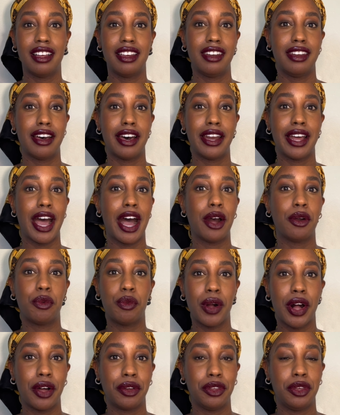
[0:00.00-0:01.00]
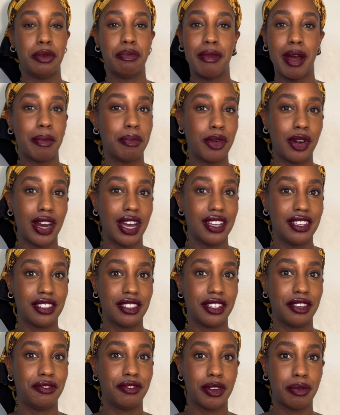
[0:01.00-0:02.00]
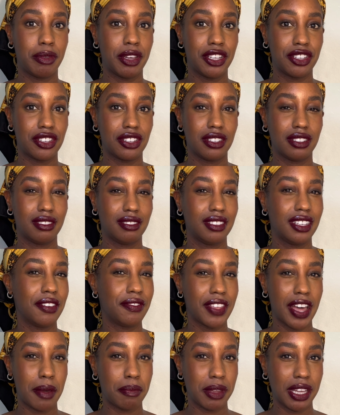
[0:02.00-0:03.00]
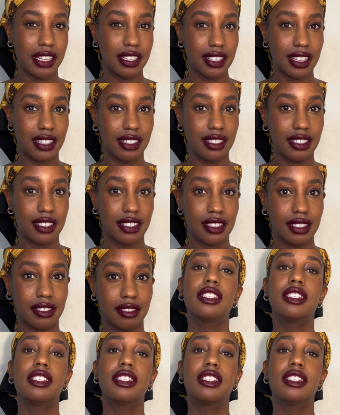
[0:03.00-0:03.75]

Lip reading: not how well you memorize the information, if that makes sense.